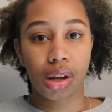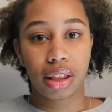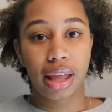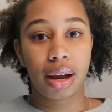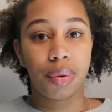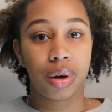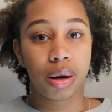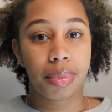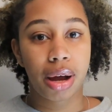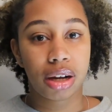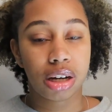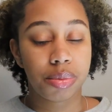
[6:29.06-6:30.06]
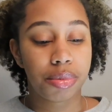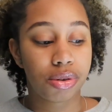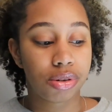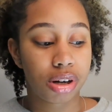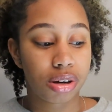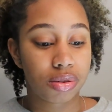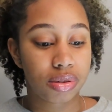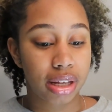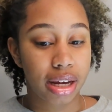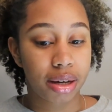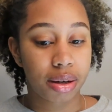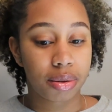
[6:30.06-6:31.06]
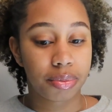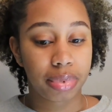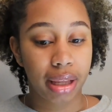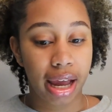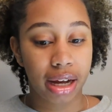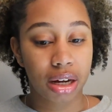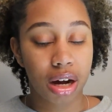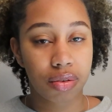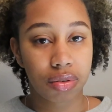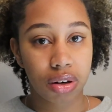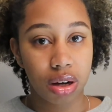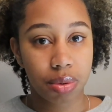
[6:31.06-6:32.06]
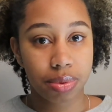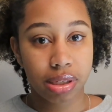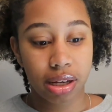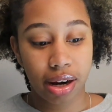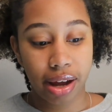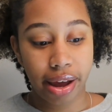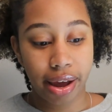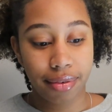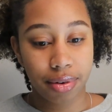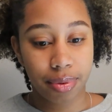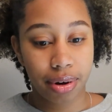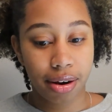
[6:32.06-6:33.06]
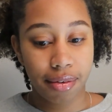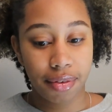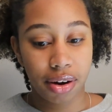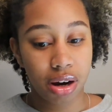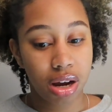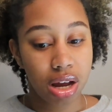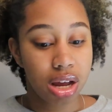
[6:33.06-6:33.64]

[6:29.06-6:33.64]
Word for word: like one of my kimonos, like black cover-ups that I have or whatever.